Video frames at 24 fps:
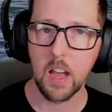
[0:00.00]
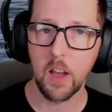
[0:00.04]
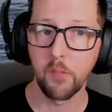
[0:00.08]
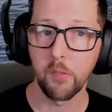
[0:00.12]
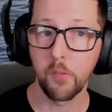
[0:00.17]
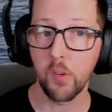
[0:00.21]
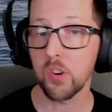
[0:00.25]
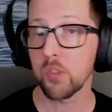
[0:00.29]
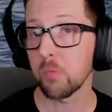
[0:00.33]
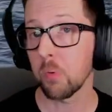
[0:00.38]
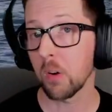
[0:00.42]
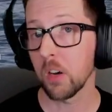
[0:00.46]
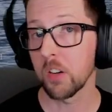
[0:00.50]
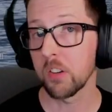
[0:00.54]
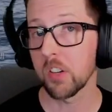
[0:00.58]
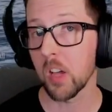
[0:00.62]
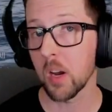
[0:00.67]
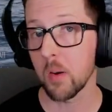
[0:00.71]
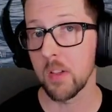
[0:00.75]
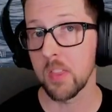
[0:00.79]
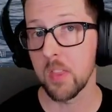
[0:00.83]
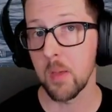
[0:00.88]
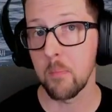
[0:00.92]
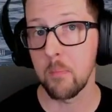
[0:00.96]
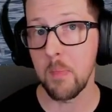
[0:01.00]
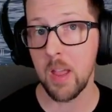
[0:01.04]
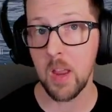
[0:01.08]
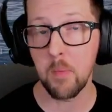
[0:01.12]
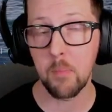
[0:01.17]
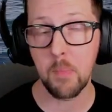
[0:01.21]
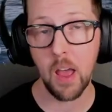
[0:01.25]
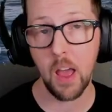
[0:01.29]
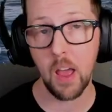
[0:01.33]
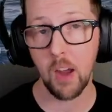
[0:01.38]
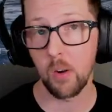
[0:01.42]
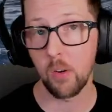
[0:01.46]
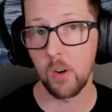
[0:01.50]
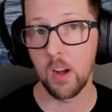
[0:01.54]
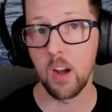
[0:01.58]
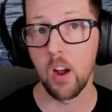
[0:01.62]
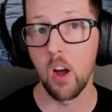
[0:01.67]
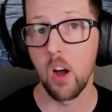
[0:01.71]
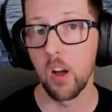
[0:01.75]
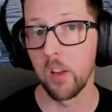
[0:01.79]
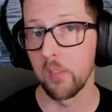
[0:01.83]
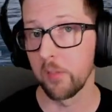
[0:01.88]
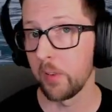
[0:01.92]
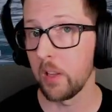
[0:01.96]
First, we're going to talk about the main battery
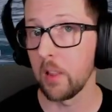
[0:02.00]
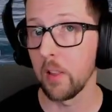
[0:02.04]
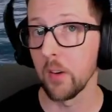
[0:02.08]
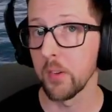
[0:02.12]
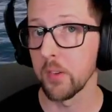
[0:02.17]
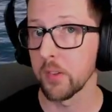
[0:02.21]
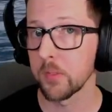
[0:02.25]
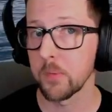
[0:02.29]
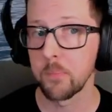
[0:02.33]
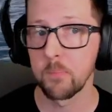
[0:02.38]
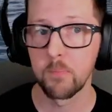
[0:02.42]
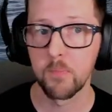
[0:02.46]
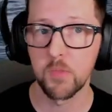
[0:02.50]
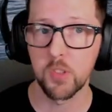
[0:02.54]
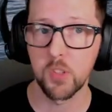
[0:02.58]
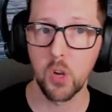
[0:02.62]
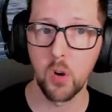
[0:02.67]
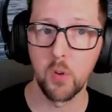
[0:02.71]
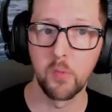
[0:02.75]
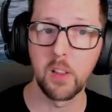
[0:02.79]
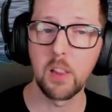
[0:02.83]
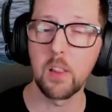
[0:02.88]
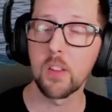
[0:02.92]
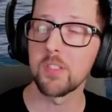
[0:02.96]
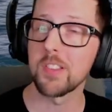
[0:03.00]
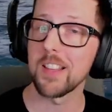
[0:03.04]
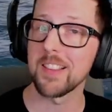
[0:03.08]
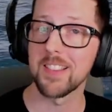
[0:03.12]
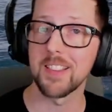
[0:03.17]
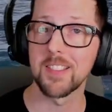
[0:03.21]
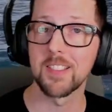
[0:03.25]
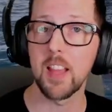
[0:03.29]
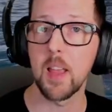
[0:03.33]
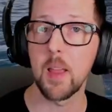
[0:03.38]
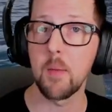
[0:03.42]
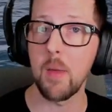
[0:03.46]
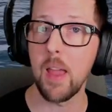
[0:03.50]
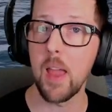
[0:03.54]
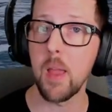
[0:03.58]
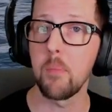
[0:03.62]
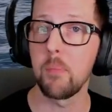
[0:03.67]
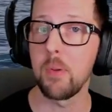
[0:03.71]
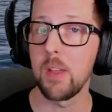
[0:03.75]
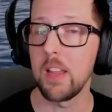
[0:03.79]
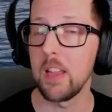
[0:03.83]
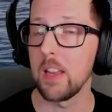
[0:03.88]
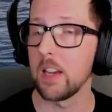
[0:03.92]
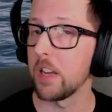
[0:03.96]
on Velos. So Velos has the same
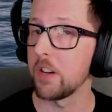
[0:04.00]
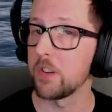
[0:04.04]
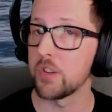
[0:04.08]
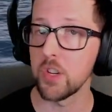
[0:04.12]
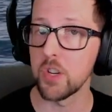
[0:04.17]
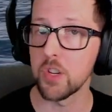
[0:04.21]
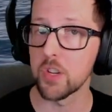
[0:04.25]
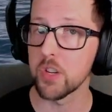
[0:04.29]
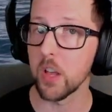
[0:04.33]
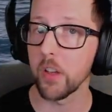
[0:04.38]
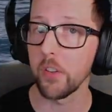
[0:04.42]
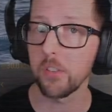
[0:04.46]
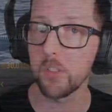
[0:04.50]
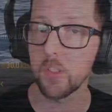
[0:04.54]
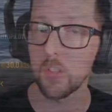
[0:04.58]
AP and HE shells